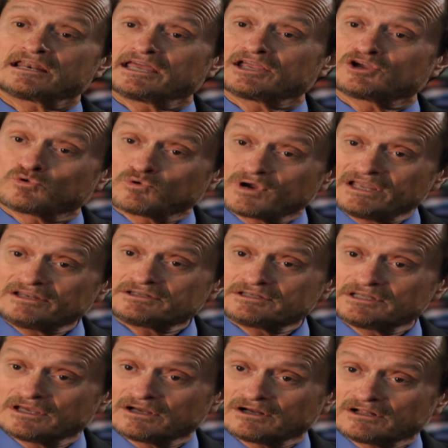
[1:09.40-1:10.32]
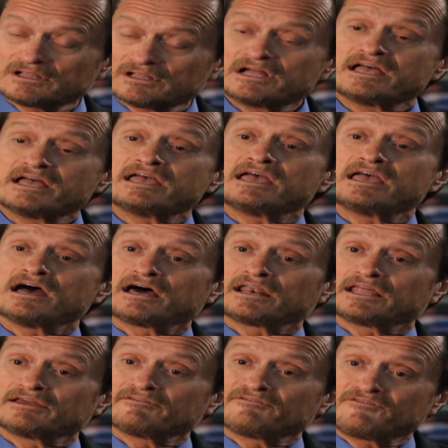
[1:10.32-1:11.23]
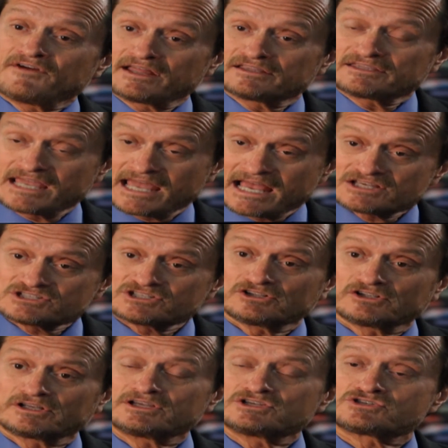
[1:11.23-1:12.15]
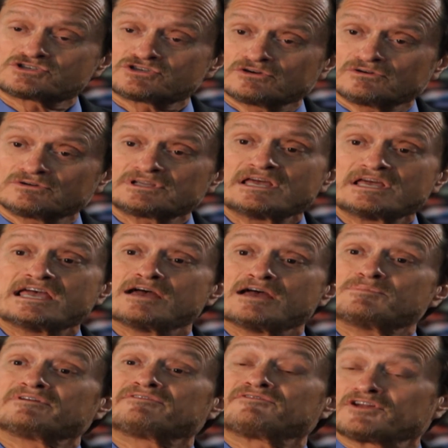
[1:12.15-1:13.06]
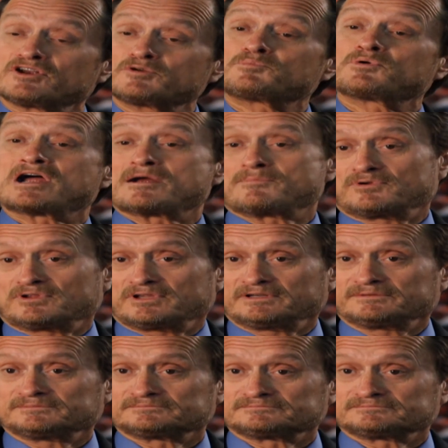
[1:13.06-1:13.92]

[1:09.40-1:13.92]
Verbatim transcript: a great deal on a fantastic looking suit and be fitted properly.